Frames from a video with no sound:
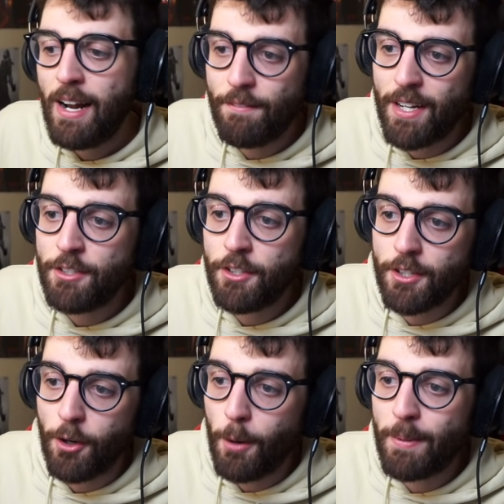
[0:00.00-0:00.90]
And then you
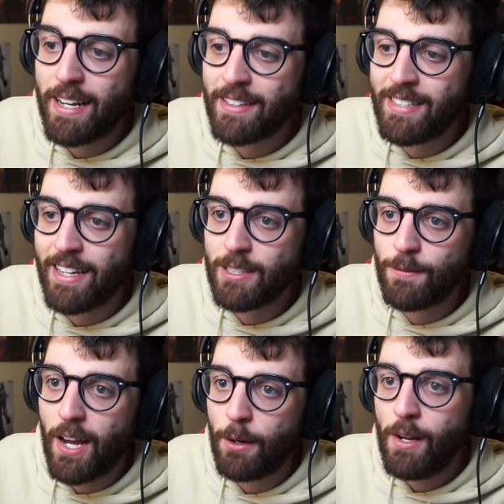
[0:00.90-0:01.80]
can open that text
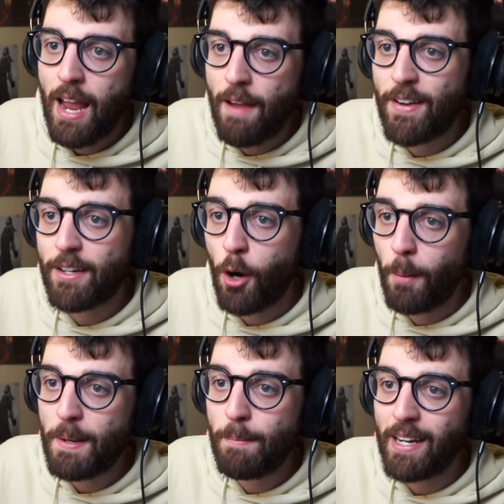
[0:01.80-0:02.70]
file and then
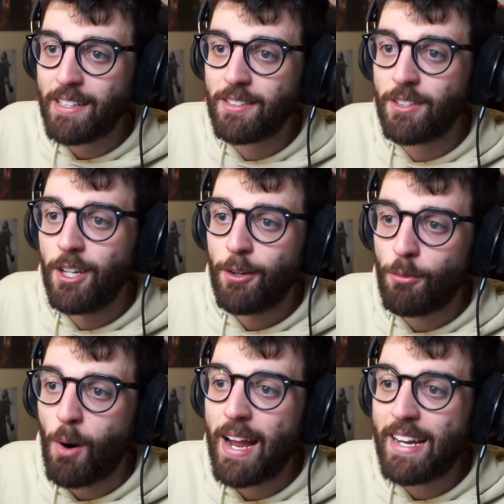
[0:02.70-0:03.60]
copy paste it
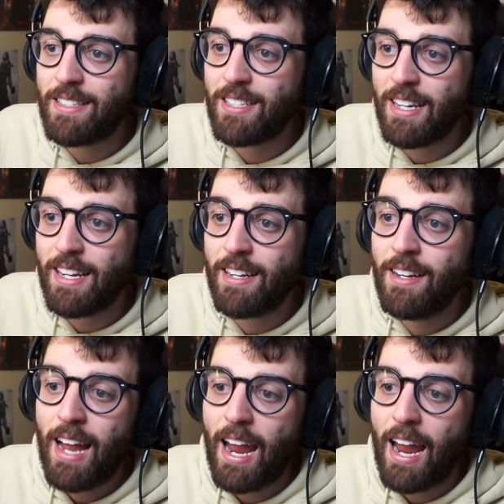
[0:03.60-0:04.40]
right into here.